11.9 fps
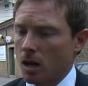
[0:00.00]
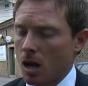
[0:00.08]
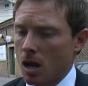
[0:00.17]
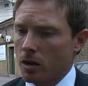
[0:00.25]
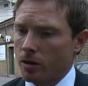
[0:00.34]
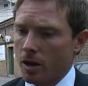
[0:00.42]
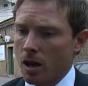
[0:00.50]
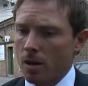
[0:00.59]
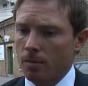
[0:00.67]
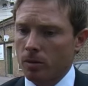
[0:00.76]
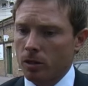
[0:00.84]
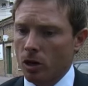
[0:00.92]
And
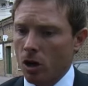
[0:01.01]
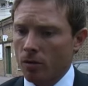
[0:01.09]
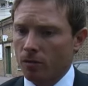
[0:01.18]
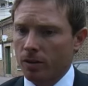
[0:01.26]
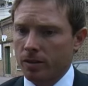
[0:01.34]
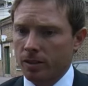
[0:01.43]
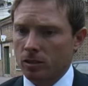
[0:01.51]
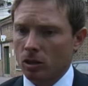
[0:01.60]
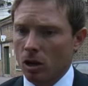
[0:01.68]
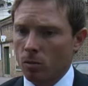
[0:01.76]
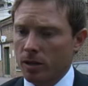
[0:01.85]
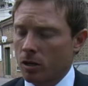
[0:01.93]
um, you know, hopefully this
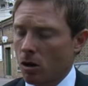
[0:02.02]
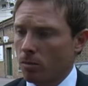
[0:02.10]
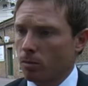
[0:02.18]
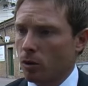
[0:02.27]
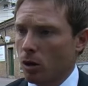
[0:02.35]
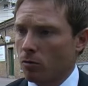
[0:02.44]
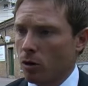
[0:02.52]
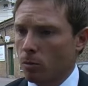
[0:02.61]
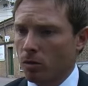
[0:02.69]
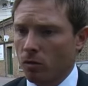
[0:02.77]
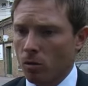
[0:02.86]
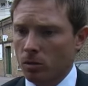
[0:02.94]
time we can go and put a real
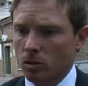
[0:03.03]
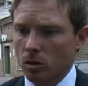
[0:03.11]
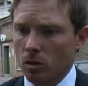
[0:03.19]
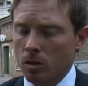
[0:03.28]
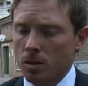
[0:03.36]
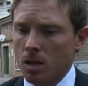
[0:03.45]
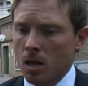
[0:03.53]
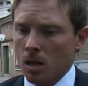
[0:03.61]
performance on, and